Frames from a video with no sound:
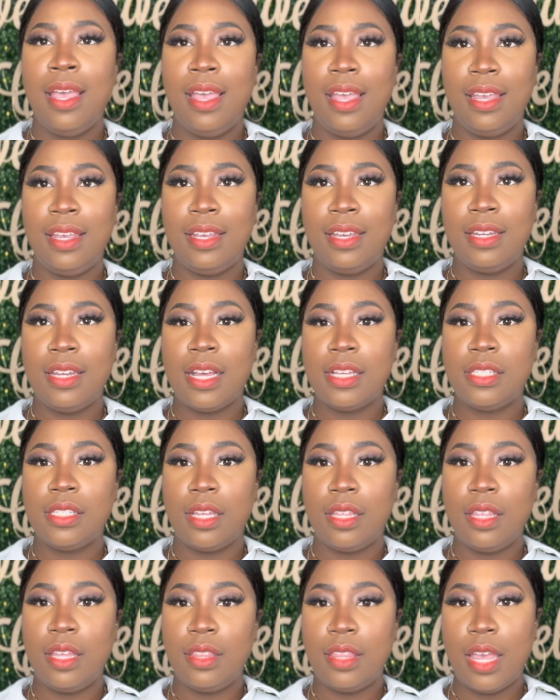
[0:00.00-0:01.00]
And I saw
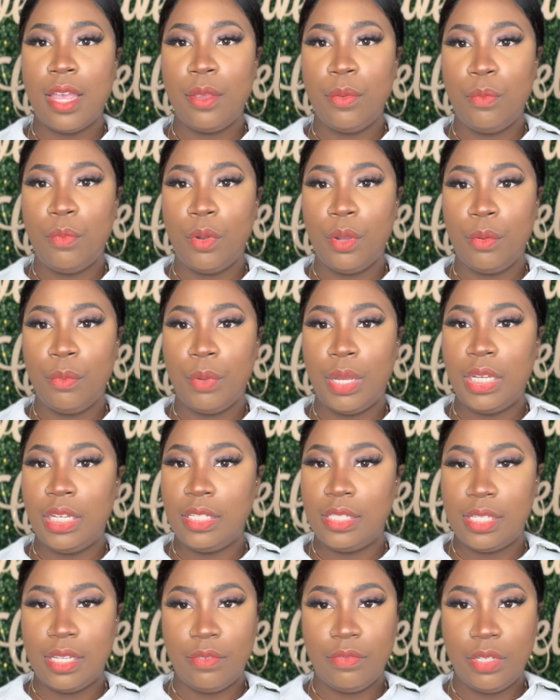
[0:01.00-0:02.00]
that they were
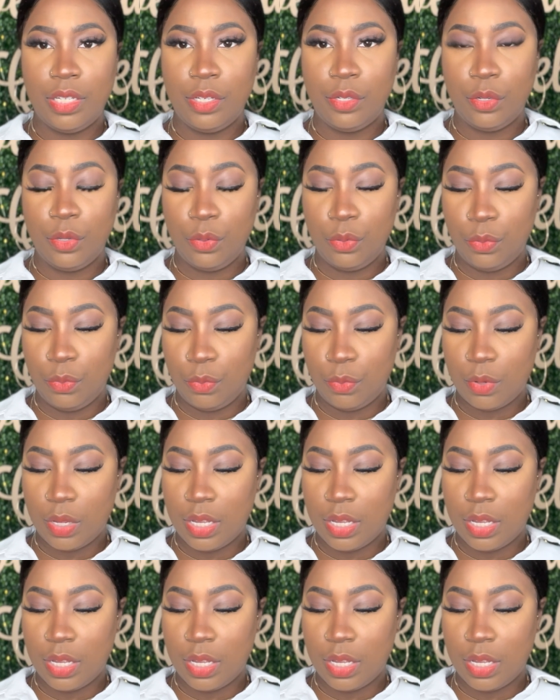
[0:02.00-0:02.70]
relatively new.